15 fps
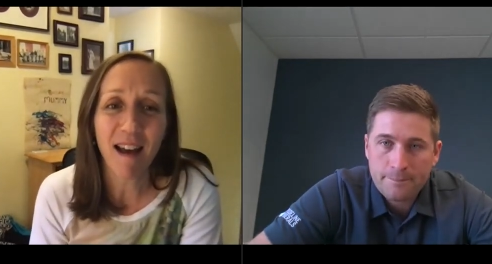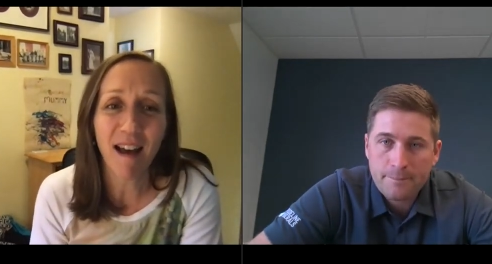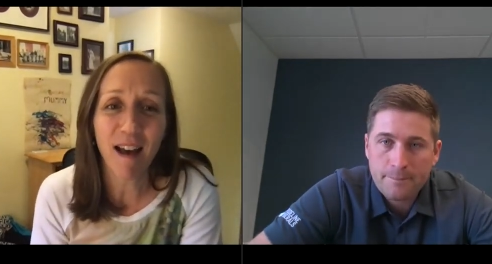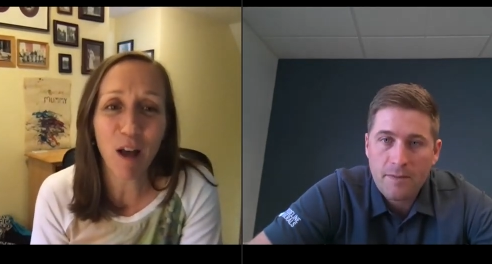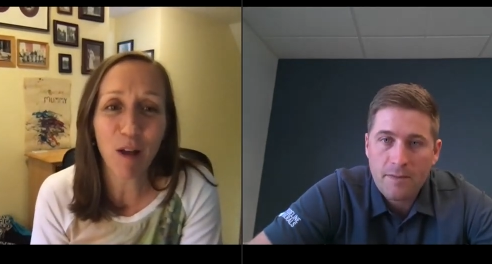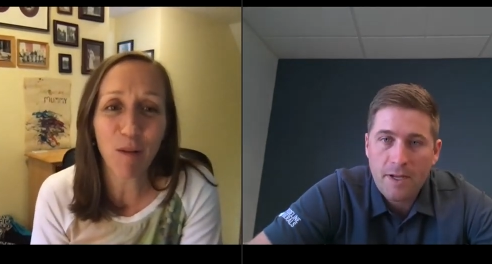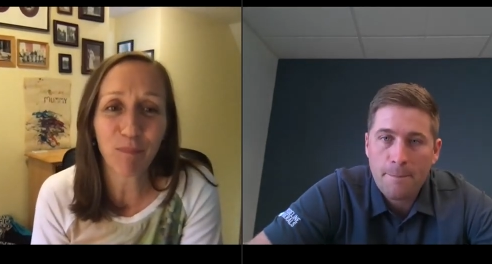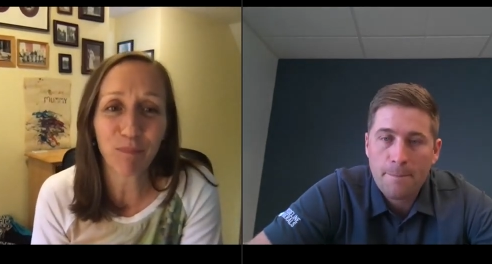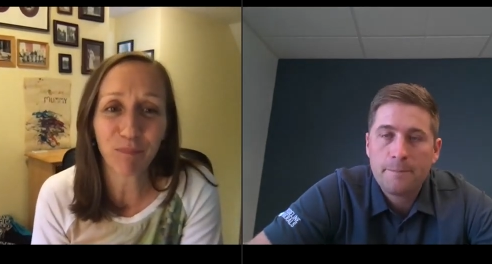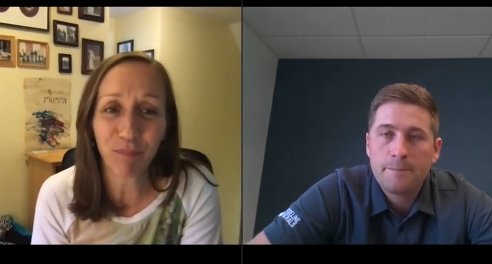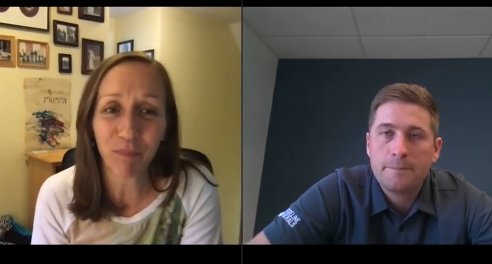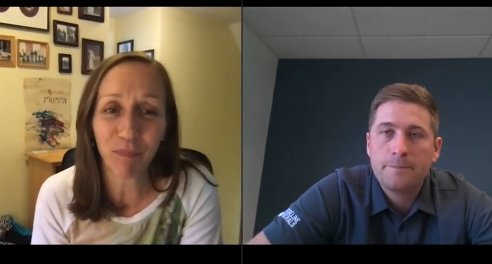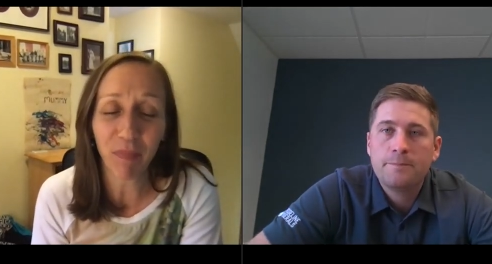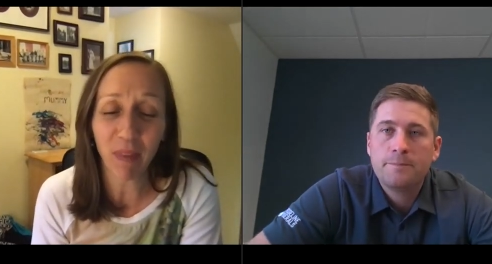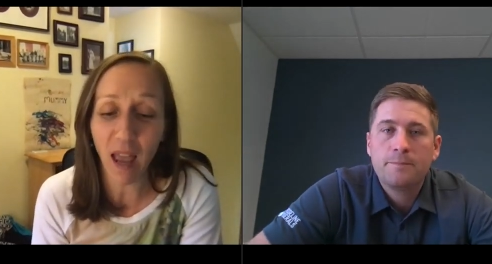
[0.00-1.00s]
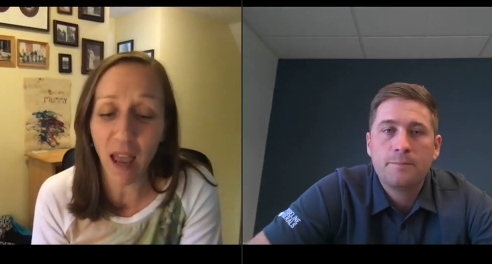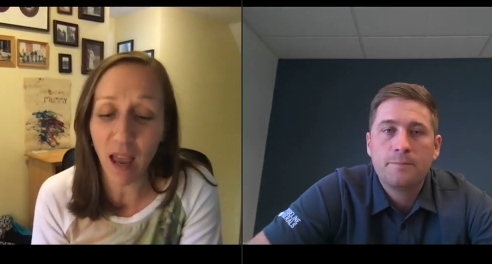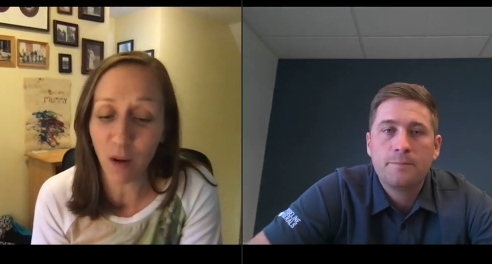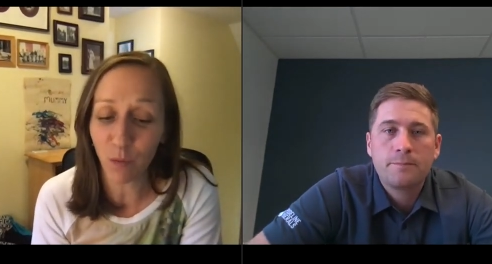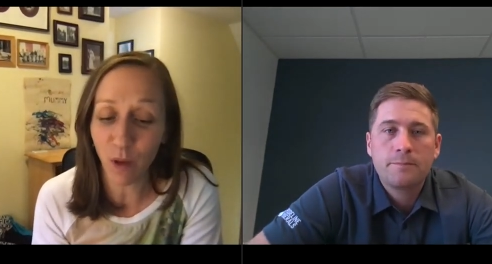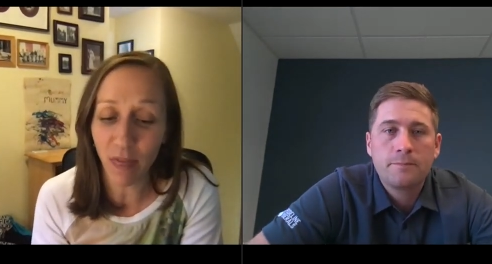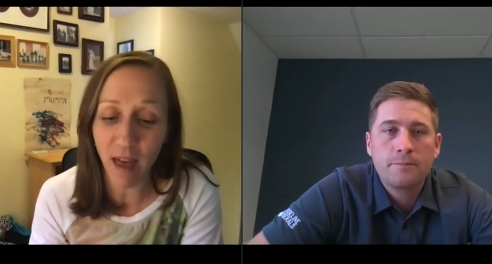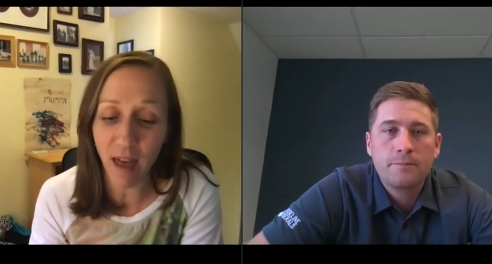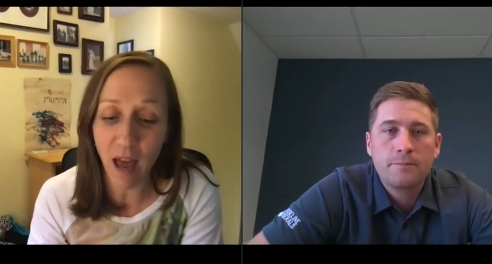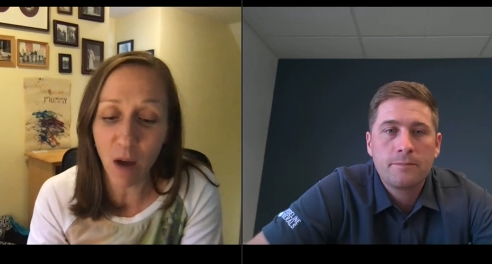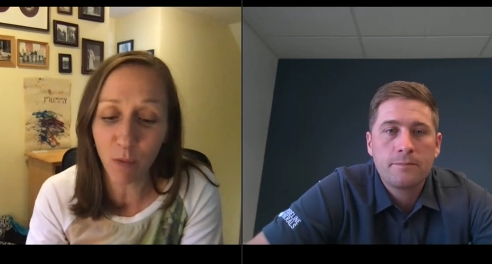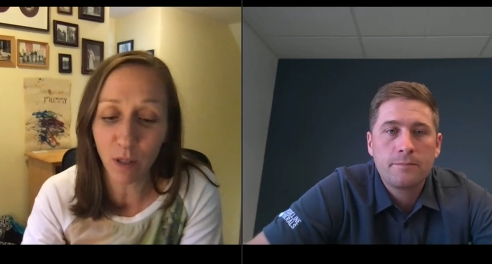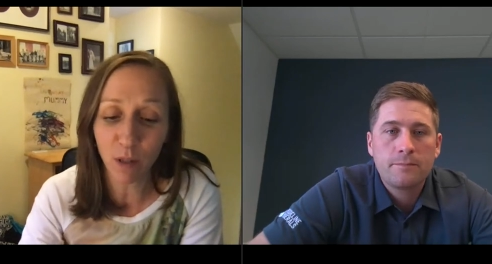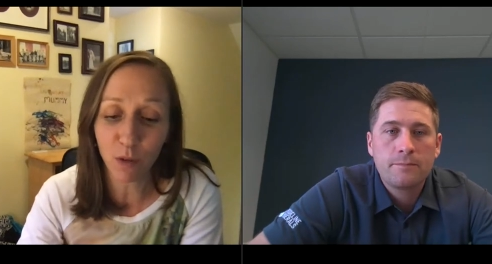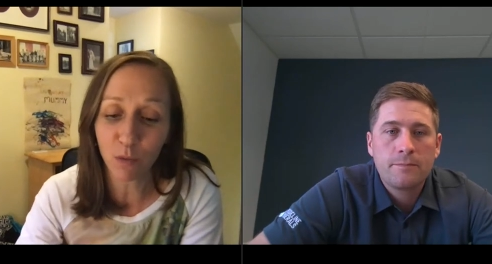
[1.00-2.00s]
Speaker 1: Um, and with
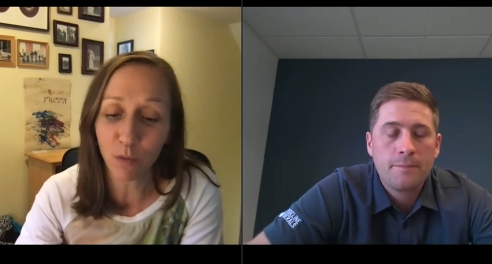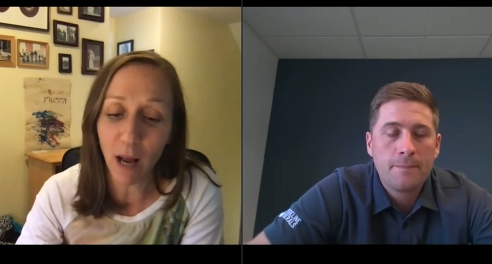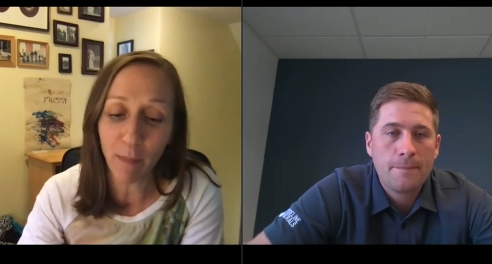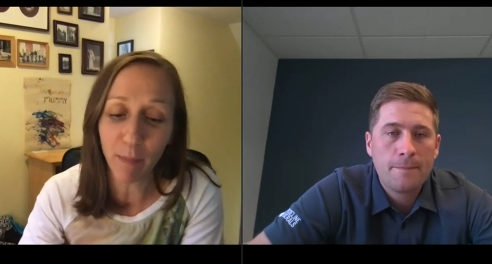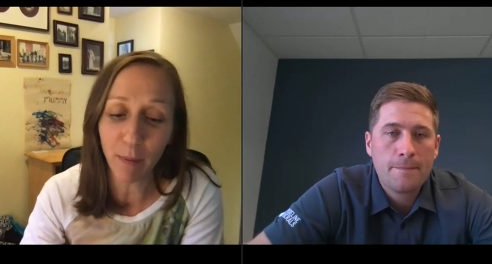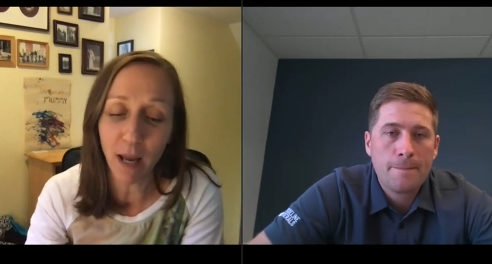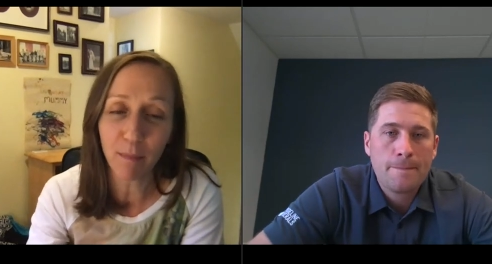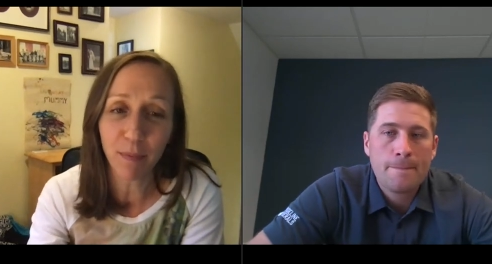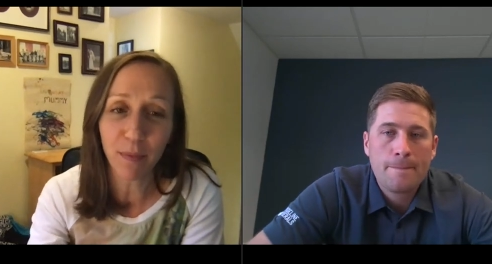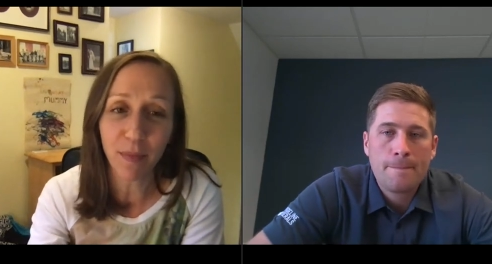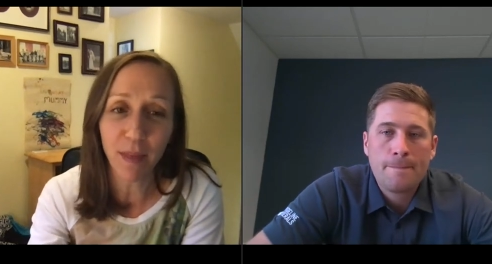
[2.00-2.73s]
that, we'll wrap it up.